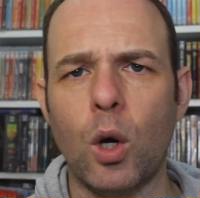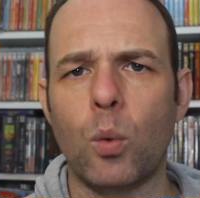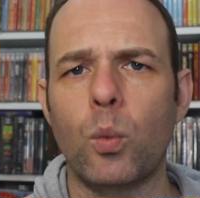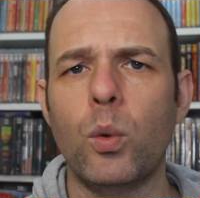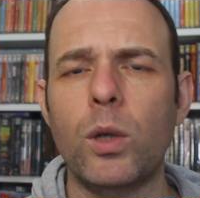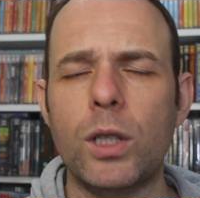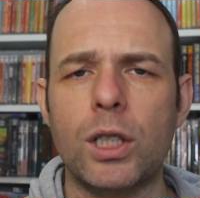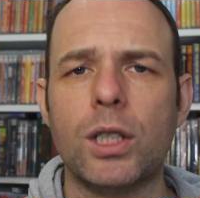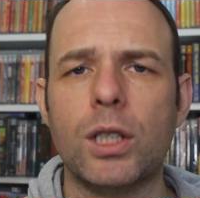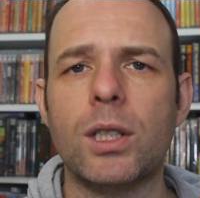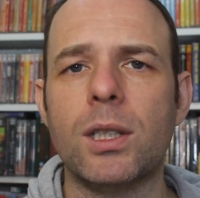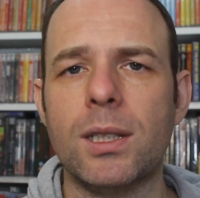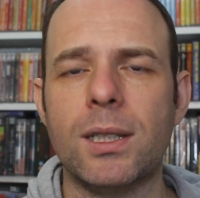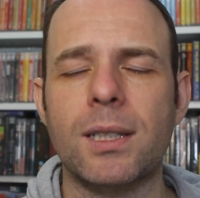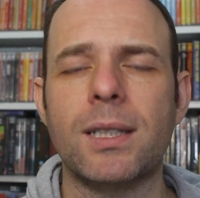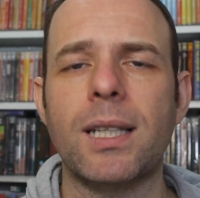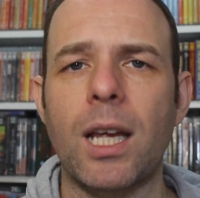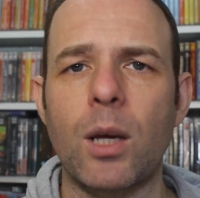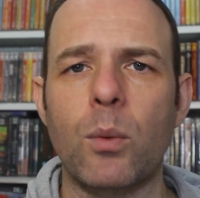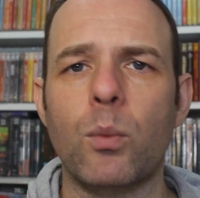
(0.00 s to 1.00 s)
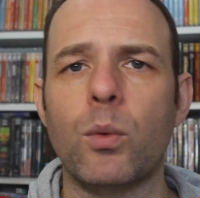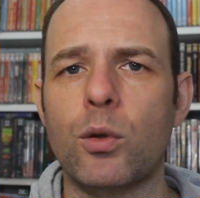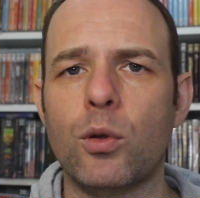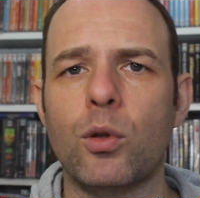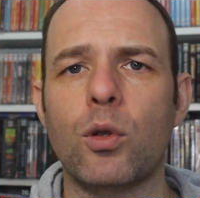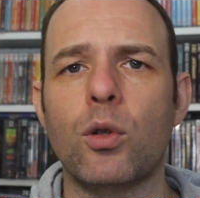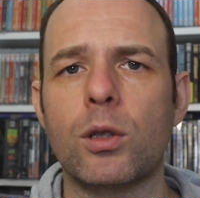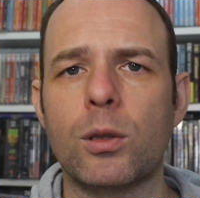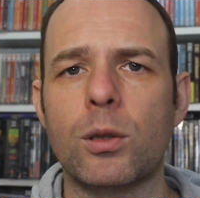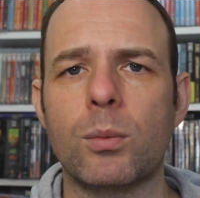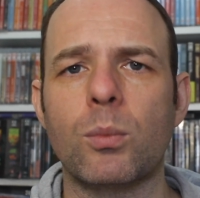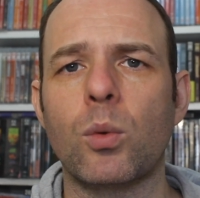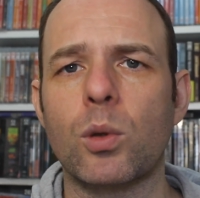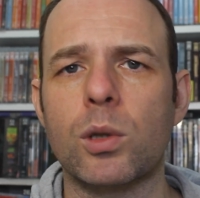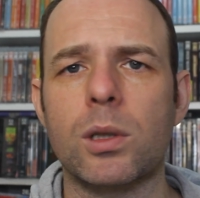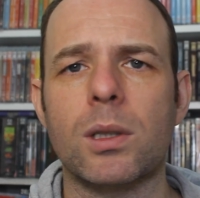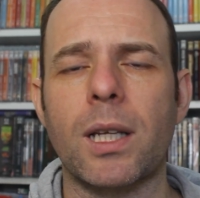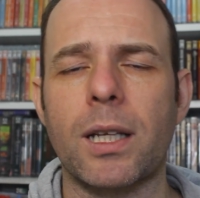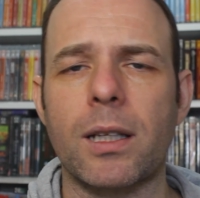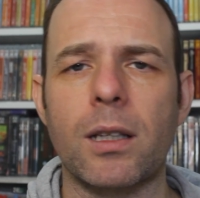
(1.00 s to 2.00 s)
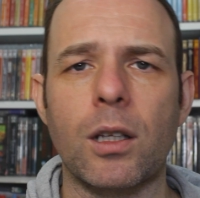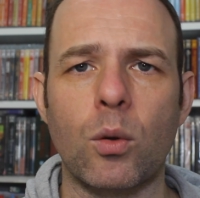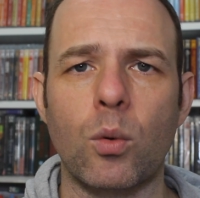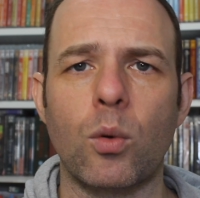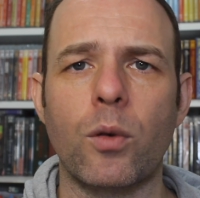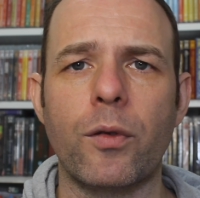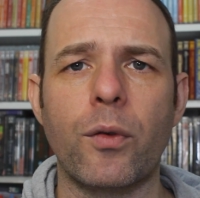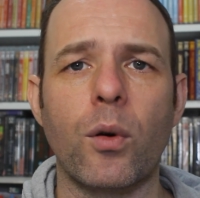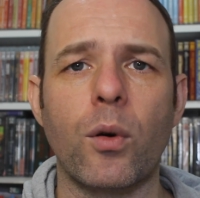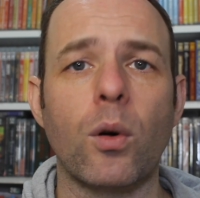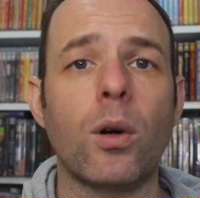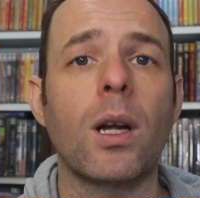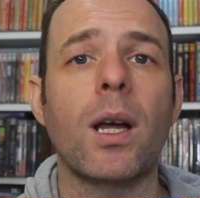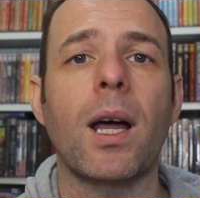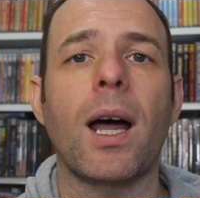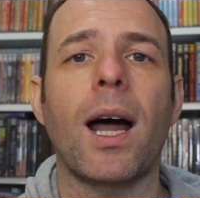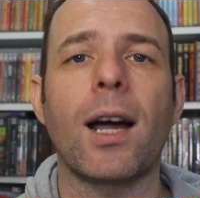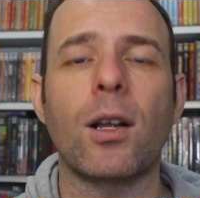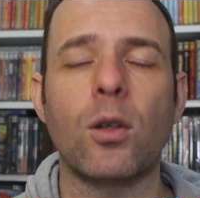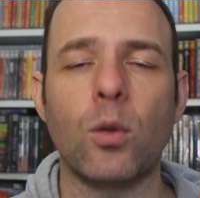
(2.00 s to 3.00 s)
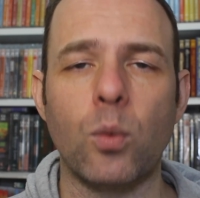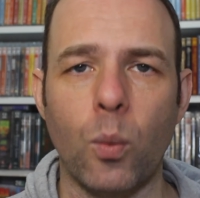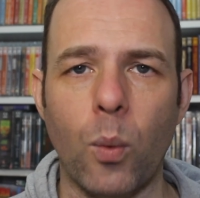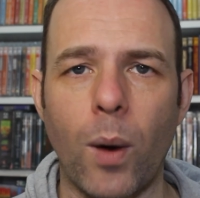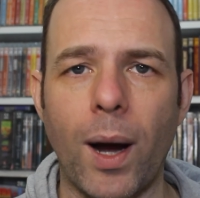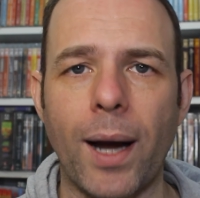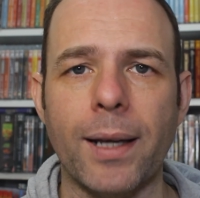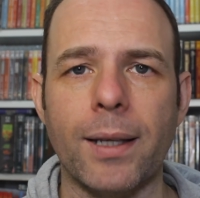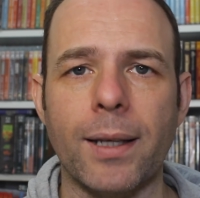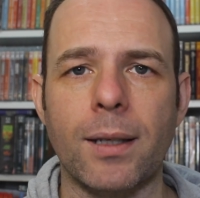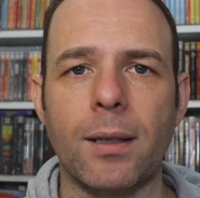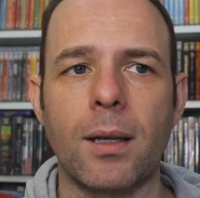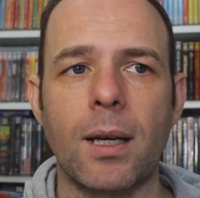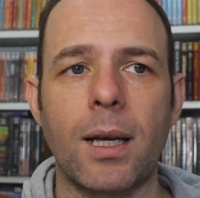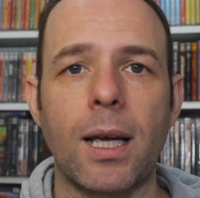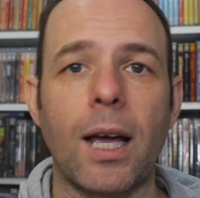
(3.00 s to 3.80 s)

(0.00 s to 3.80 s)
Which set would you most likely go for, and why?